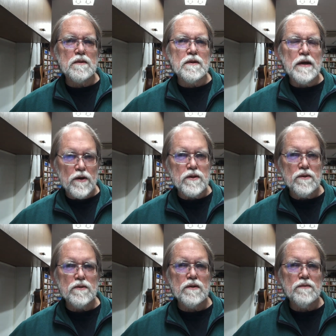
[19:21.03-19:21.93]

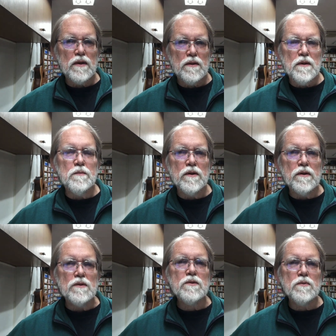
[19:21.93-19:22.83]
characters, if they
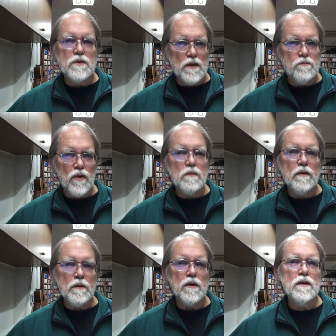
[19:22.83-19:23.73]
emerge, which they
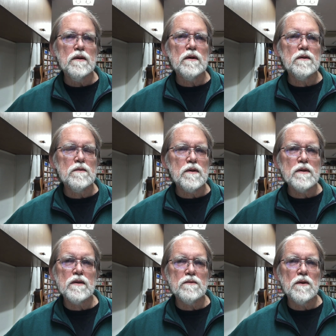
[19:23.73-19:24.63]
probably will, I don't
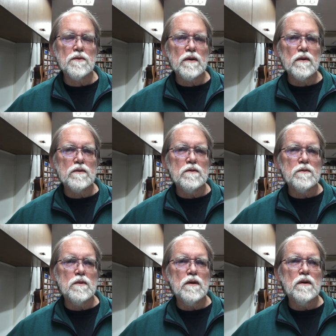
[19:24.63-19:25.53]
think that those
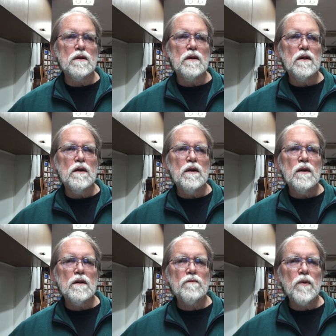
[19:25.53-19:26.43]
characters will
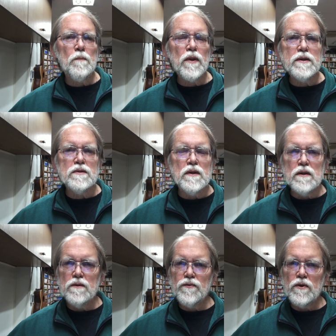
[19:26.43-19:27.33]
replace the
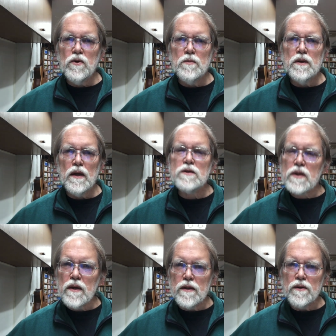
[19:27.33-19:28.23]
needs for human
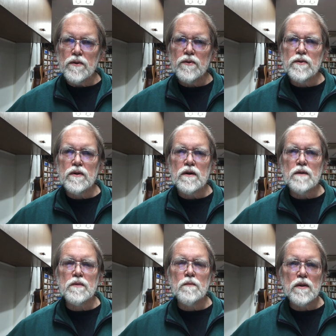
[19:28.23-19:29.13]
educators
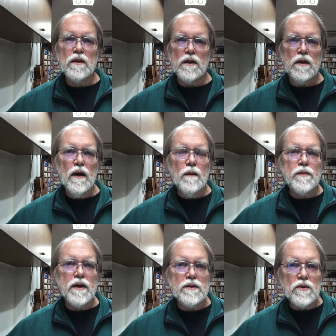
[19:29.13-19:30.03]
completely.
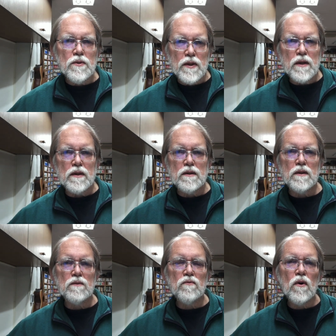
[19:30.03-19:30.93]
But I do think
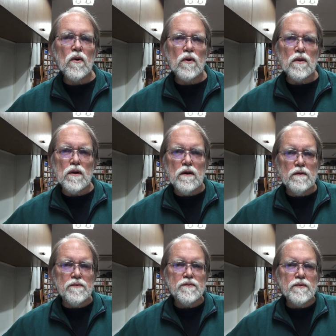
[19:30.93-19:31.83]
the role
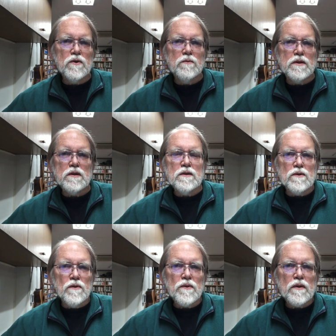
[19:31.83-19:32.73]
of human
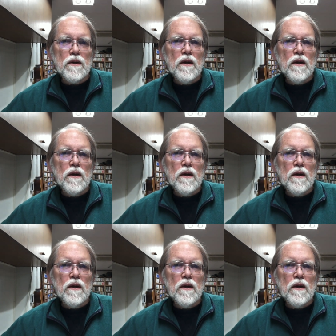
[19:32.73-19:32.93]
teachers,